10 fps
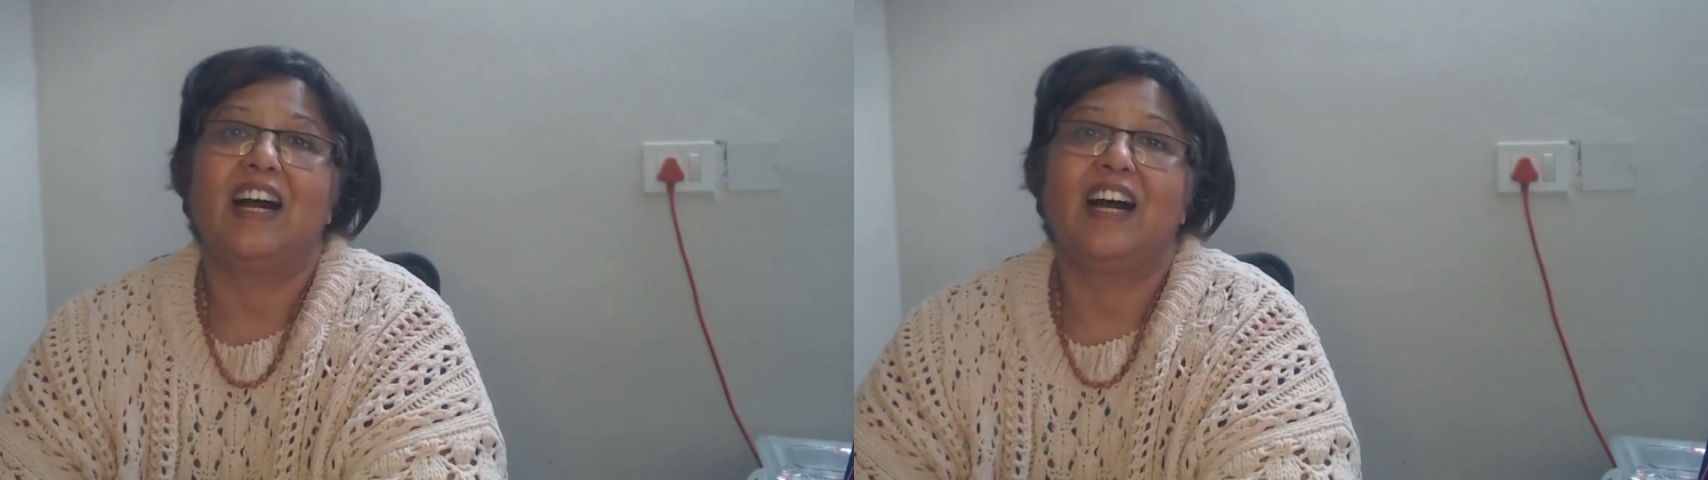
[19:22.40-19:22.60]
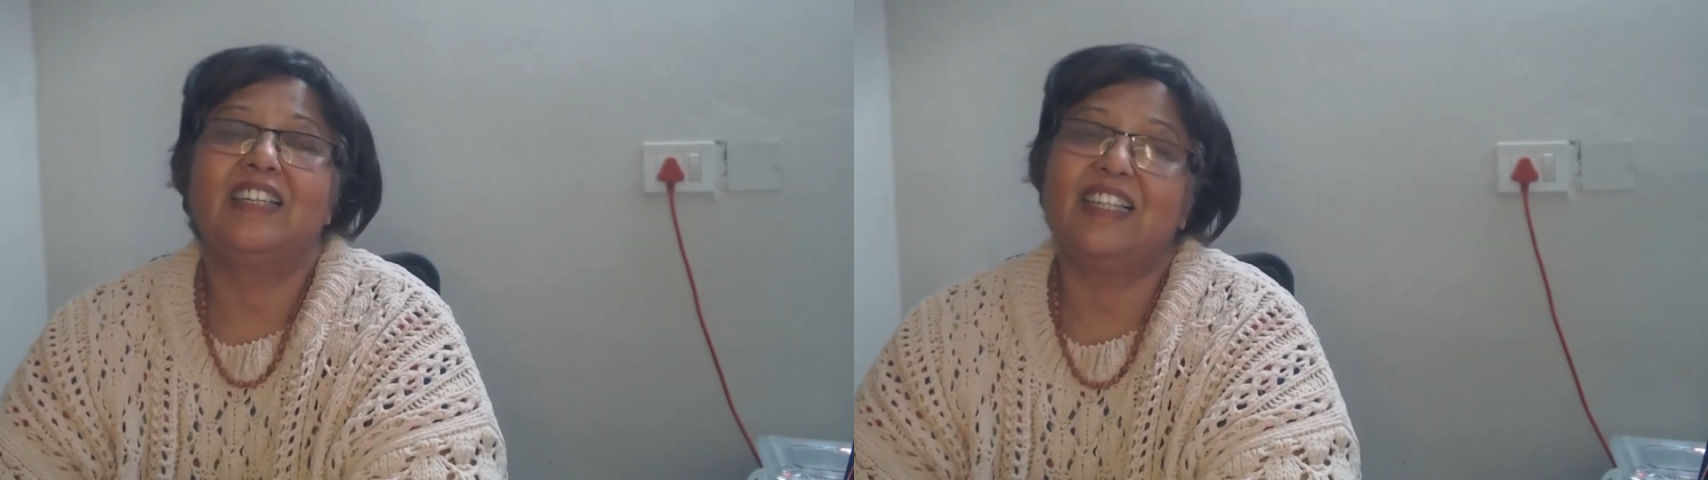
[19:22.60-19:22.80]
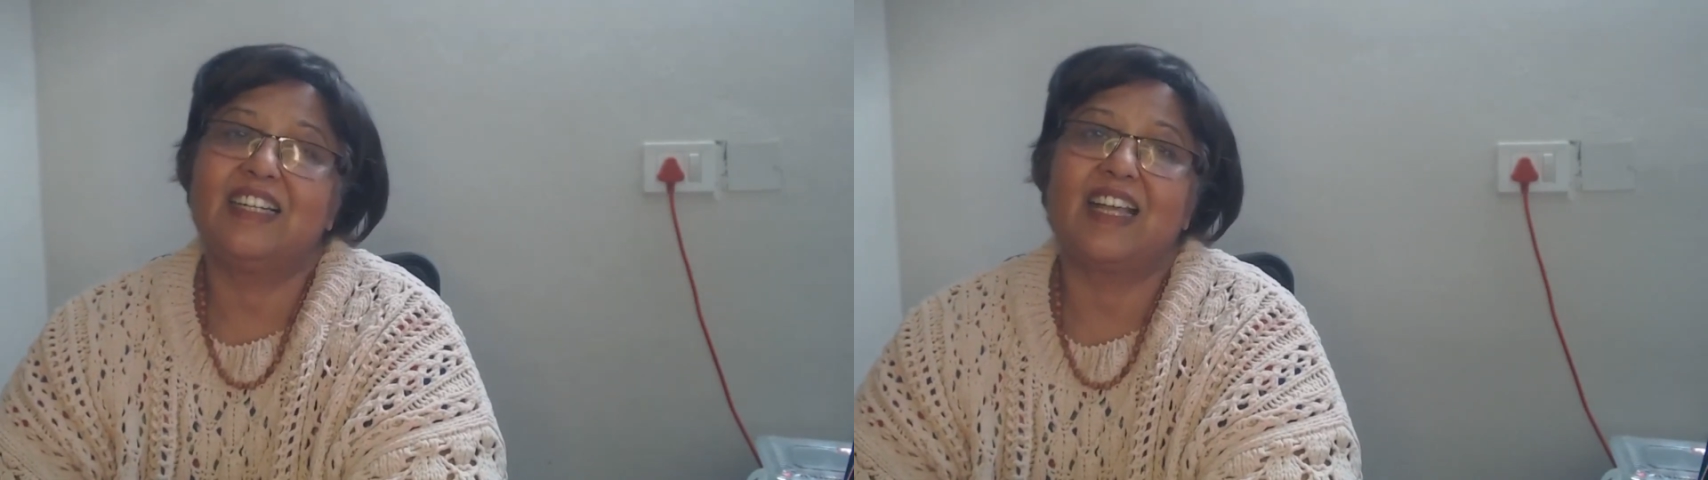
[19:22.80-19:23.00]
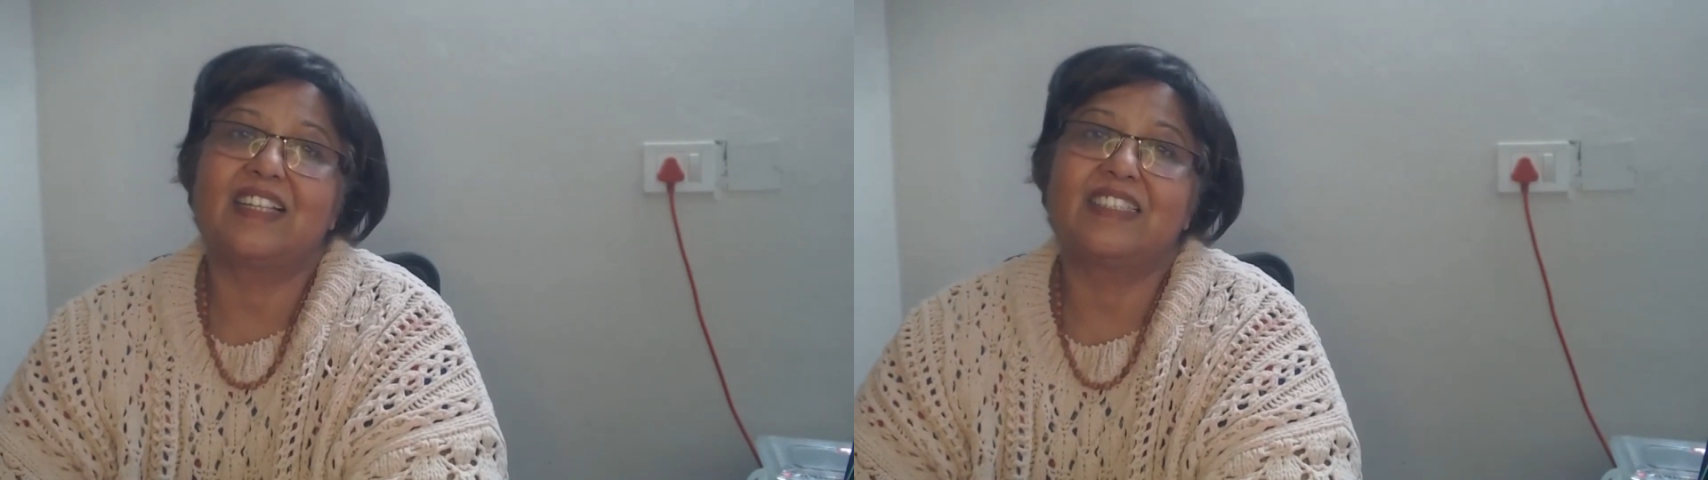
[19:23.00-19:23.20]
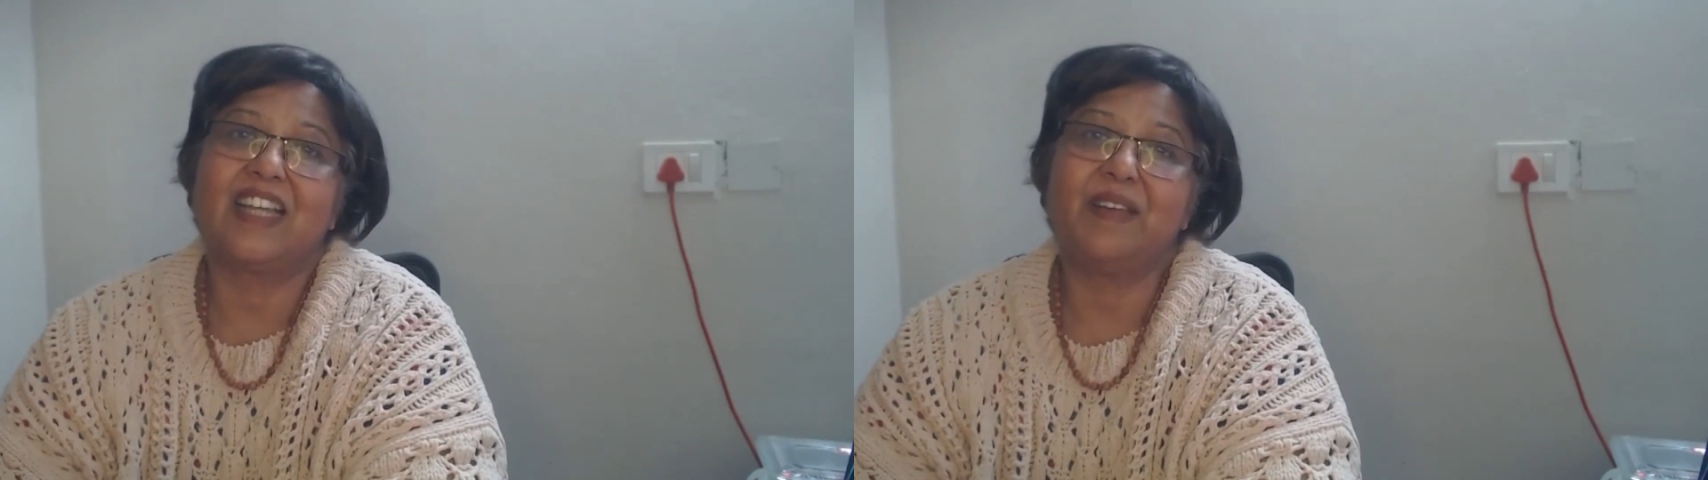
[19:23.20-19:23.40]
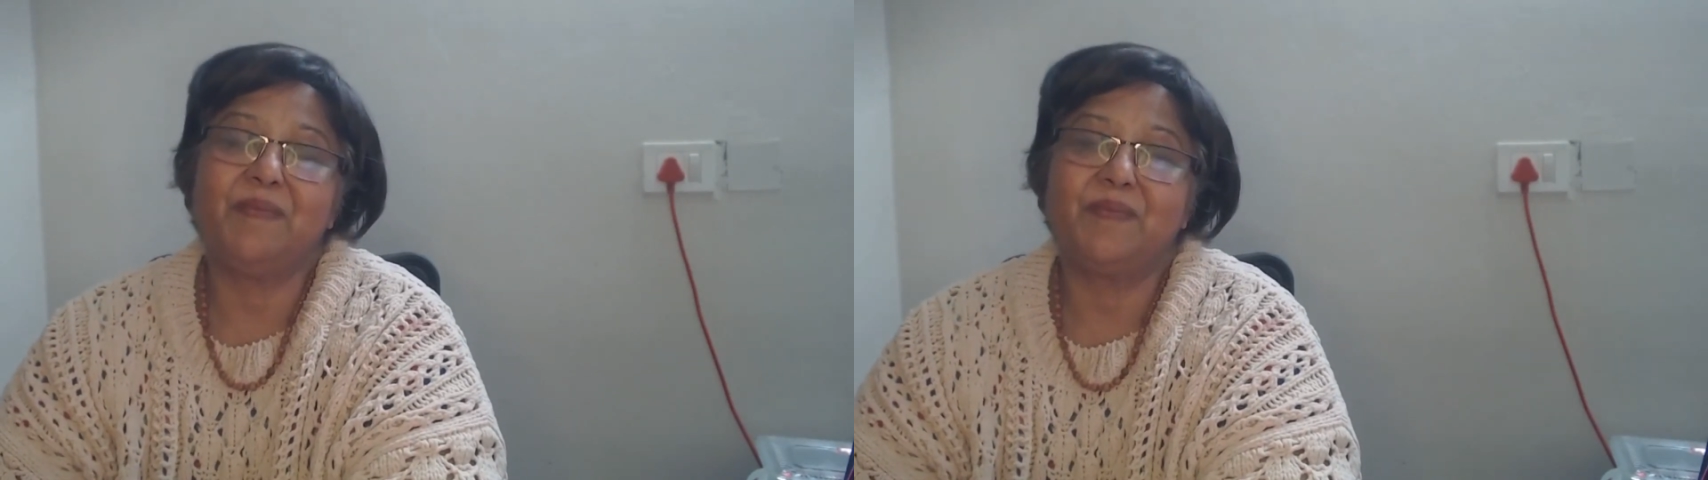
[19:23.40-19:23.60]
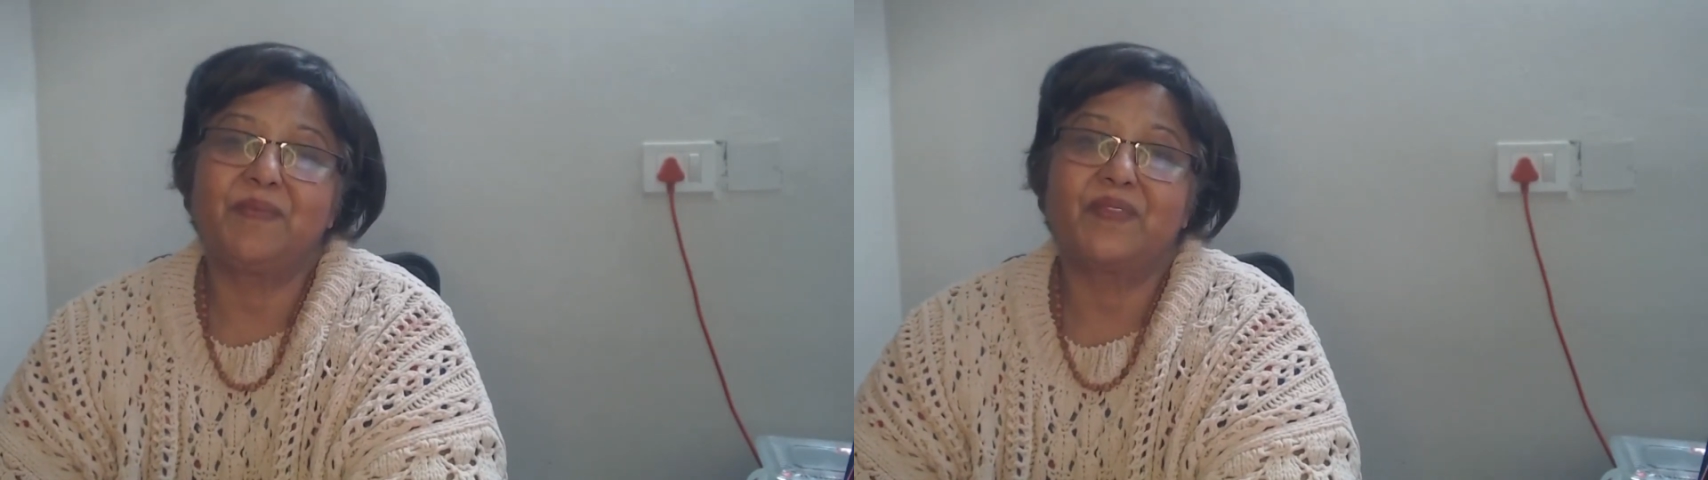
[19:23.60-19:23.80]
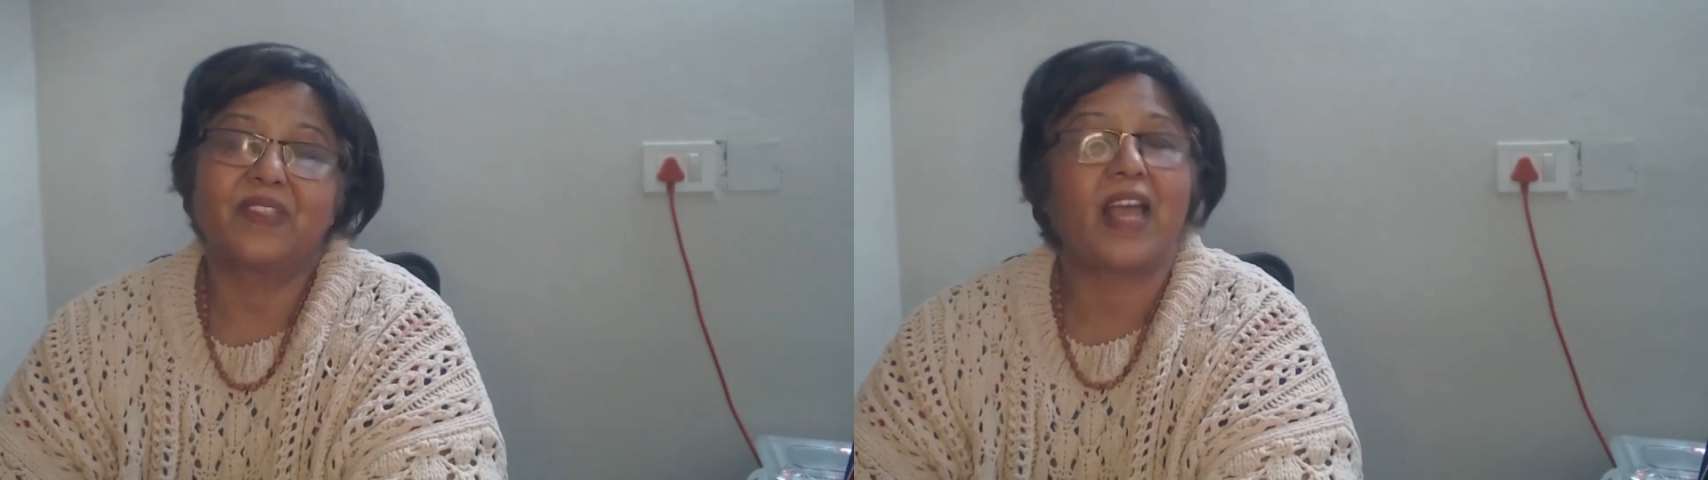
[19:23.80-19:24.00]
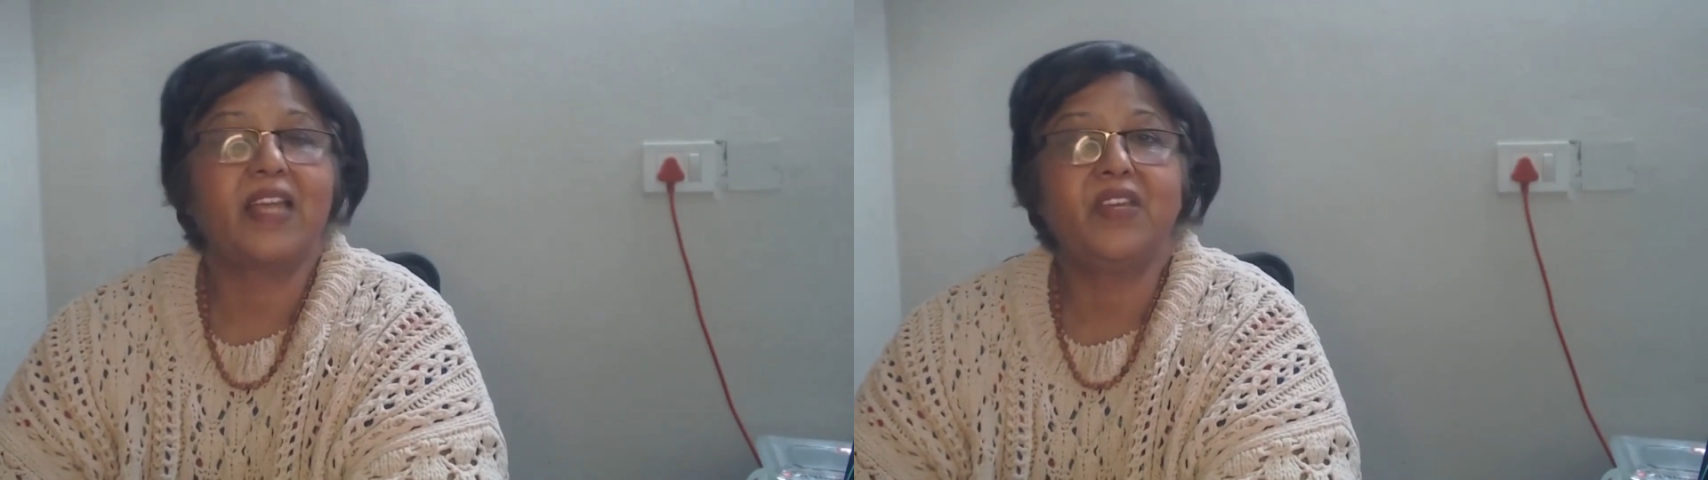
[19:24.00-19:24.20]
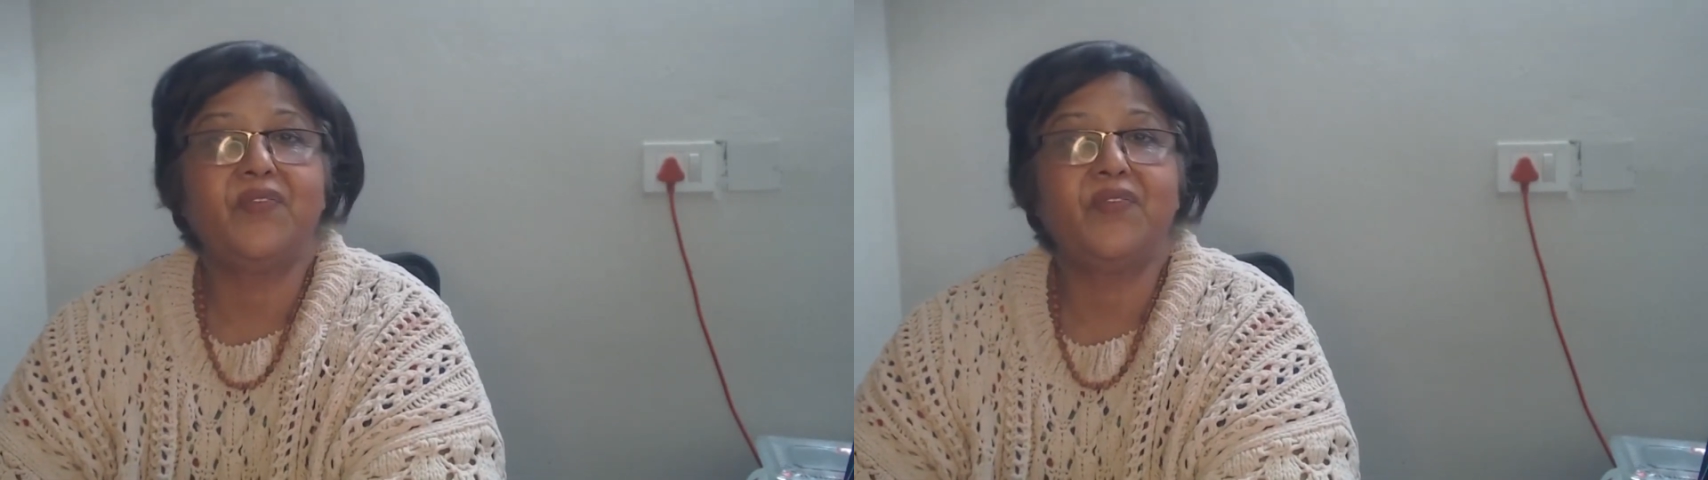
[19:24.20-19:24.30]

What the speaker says: Until next time, thank